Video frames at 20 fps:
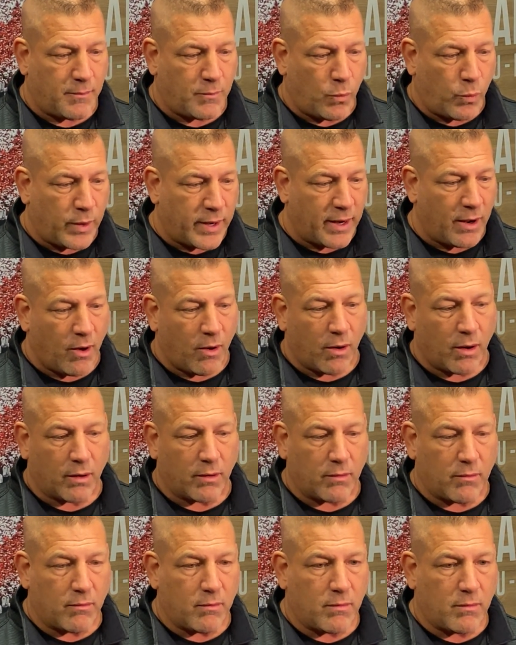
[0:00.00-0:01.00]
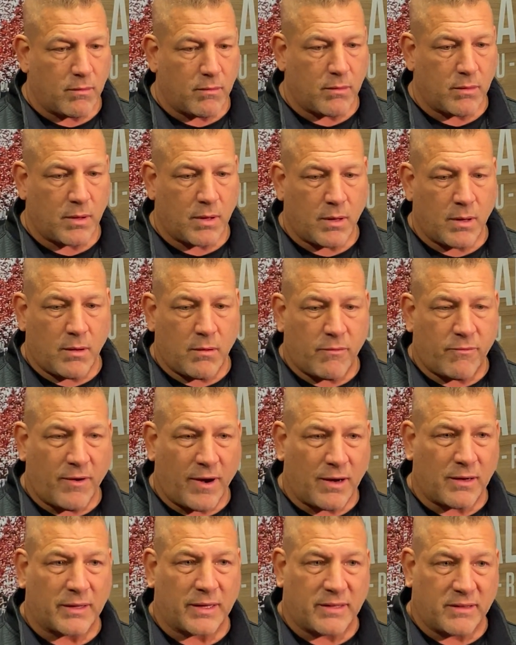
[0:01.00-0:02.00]
We are
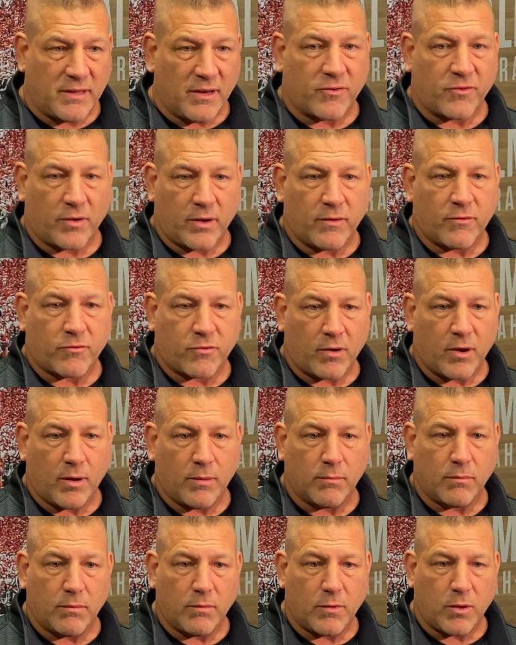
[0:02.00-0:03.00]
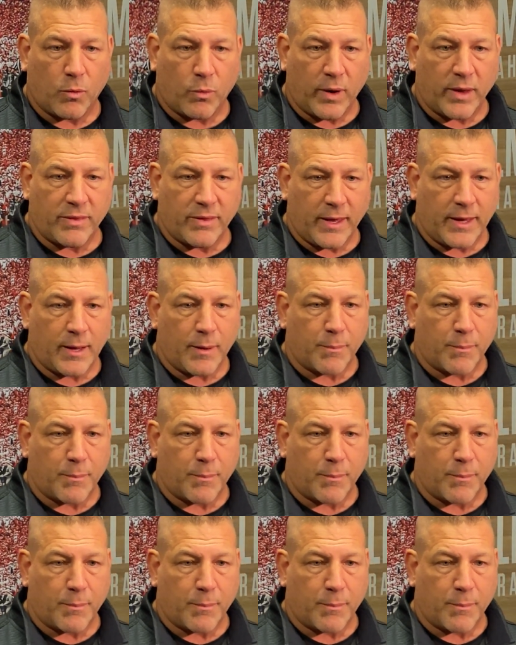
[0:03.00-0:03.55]
fairly different from the way they